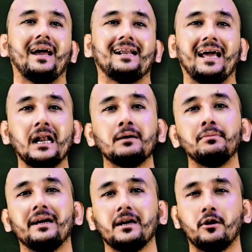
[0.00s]
and
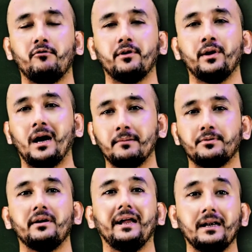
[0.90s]
enabling recovery
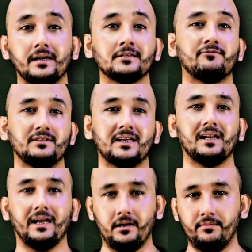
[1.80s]
after intense
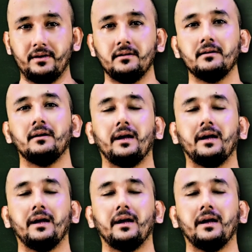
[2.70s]
physical activity.